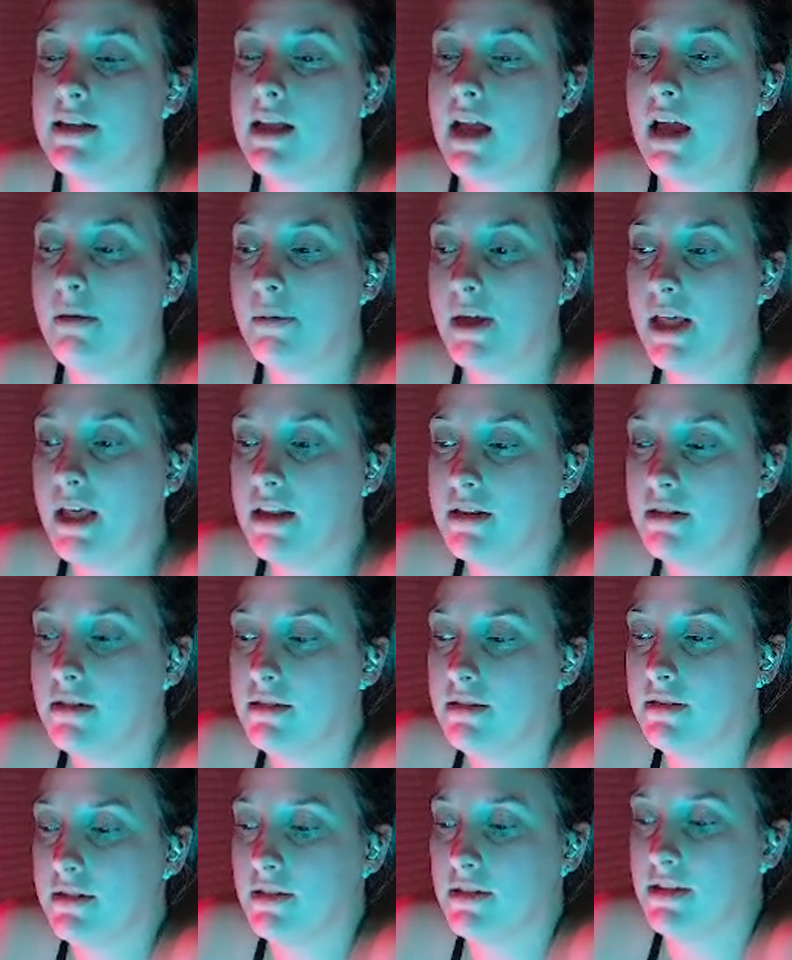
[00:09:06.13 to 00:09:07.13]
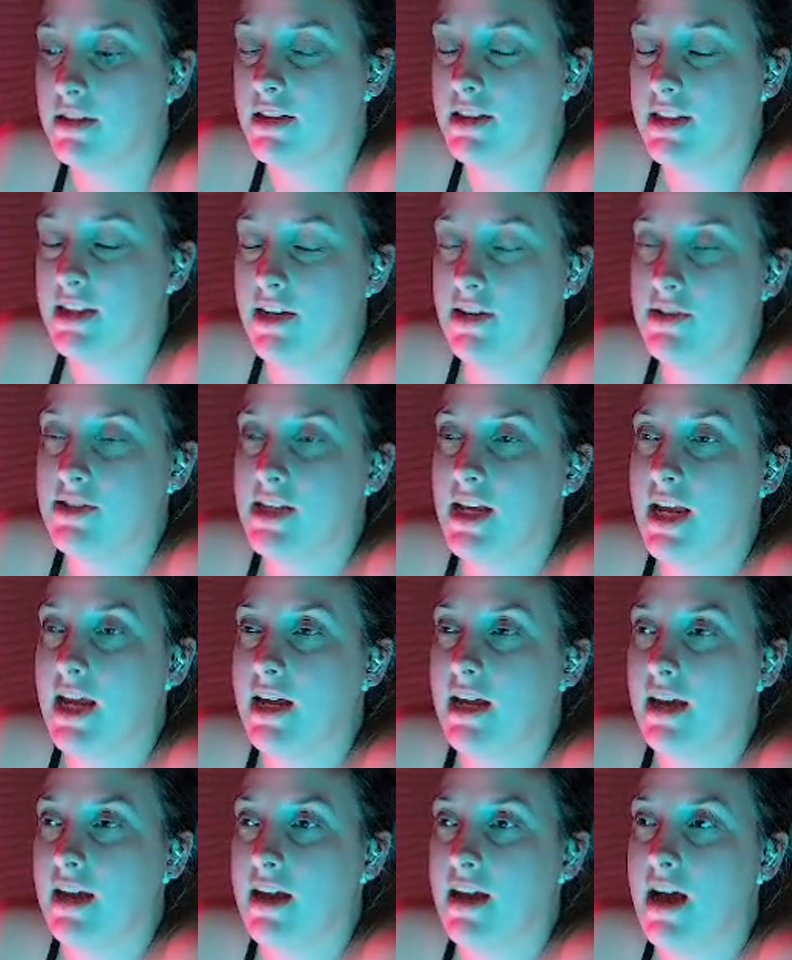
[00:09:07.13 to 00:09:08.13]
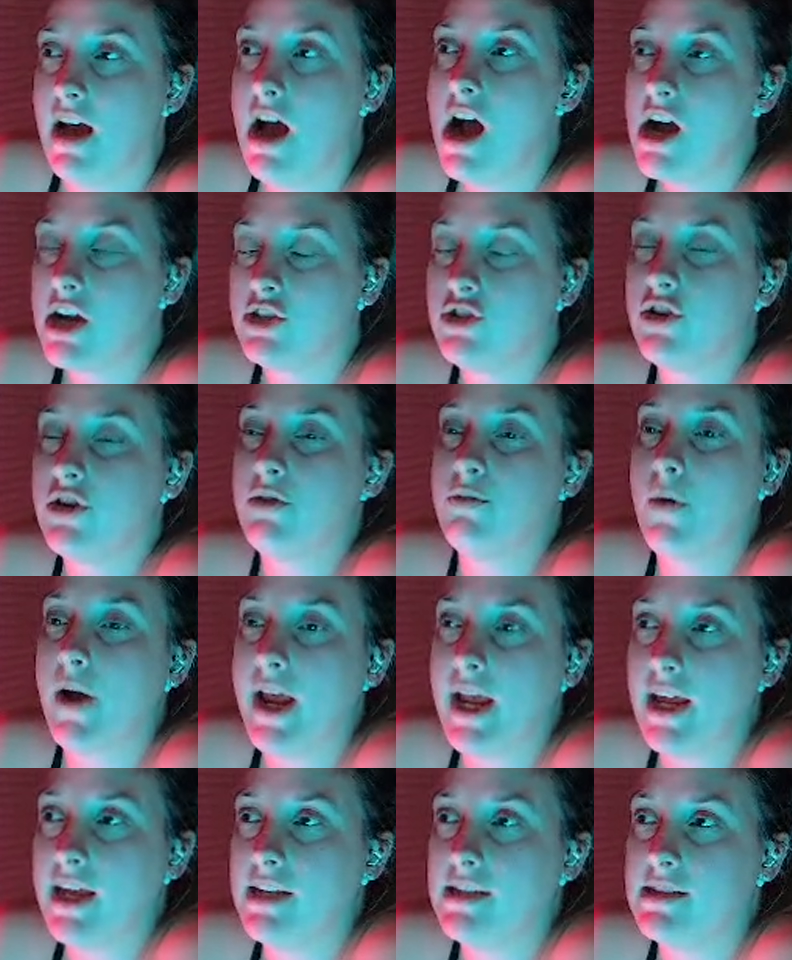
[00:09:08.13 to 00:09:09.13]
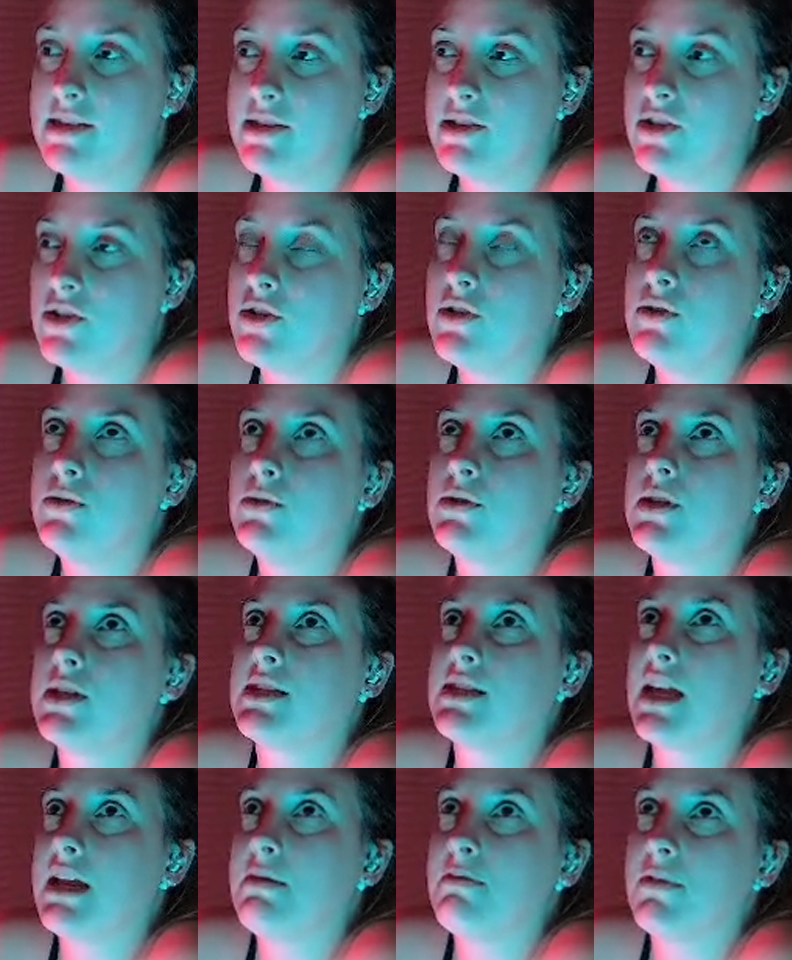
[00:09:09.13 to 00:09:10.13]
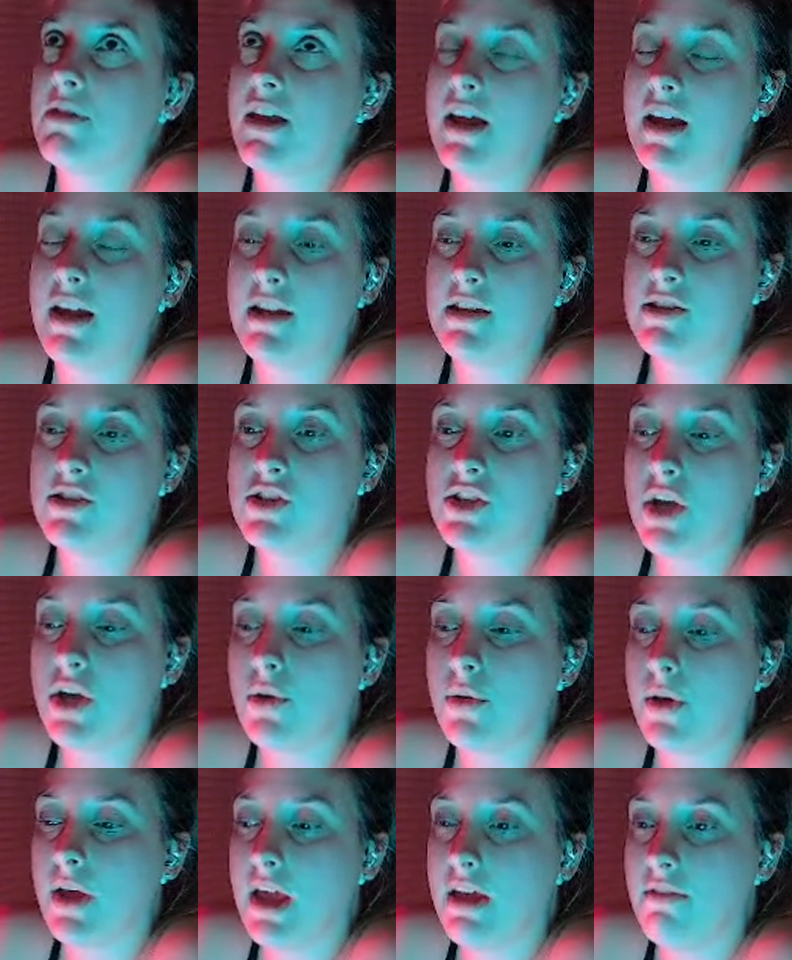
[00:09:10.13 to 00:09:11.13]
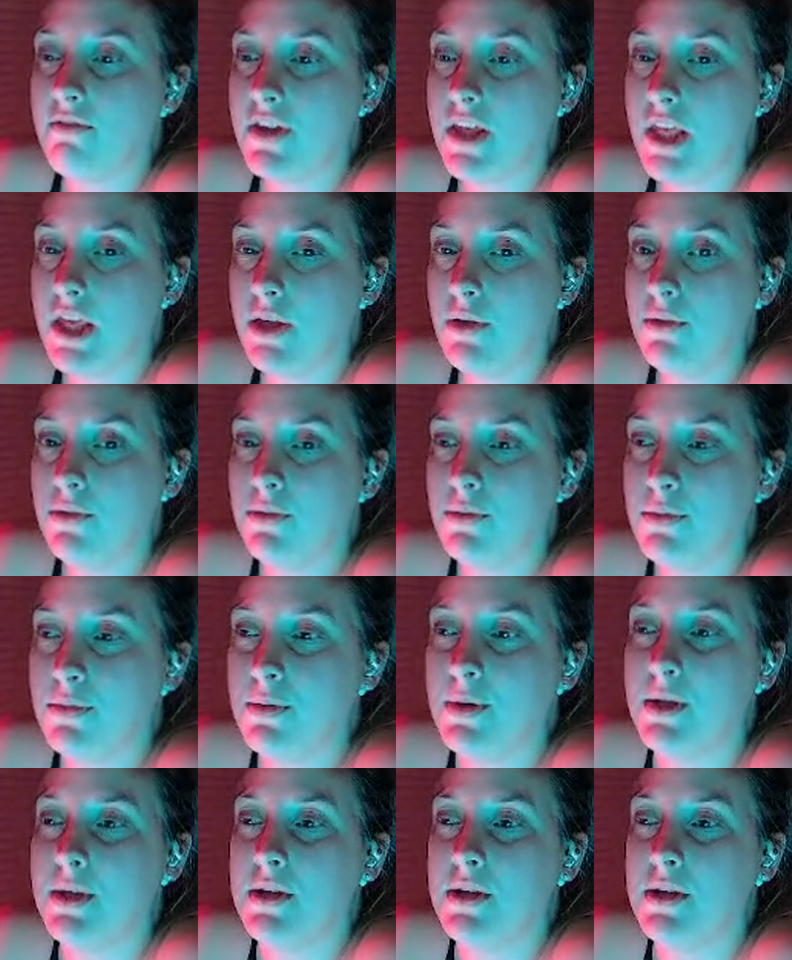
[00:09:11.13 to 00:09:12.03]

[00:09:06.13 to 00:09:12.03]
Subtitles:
I mean, there's like 100 ways to do the same thing. So if you